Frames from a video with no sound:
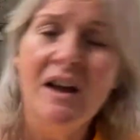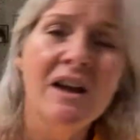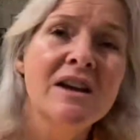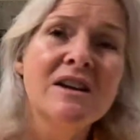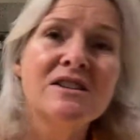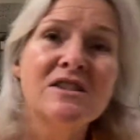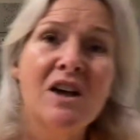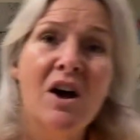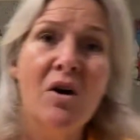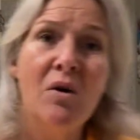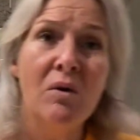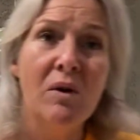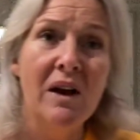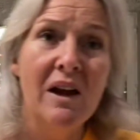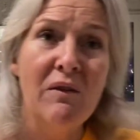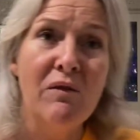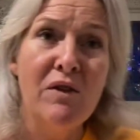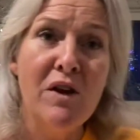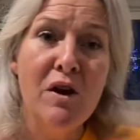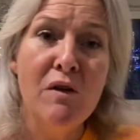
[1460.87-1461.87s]
So
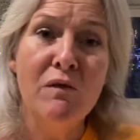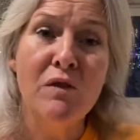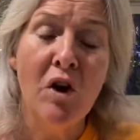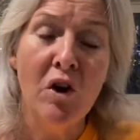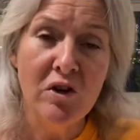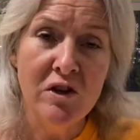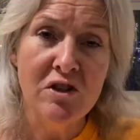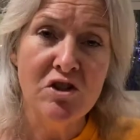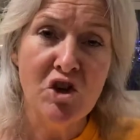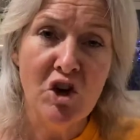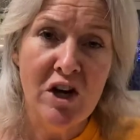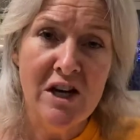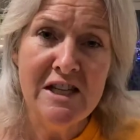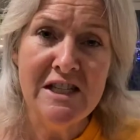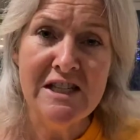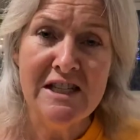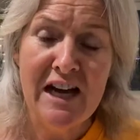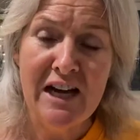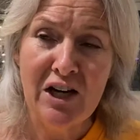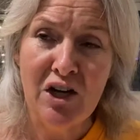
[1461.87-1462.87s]
if you've got your tree to
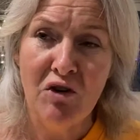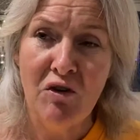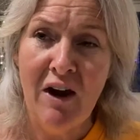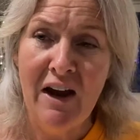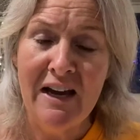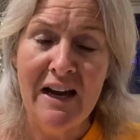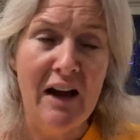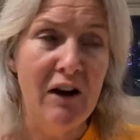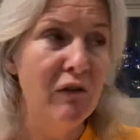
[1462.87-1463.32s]
decorate yet,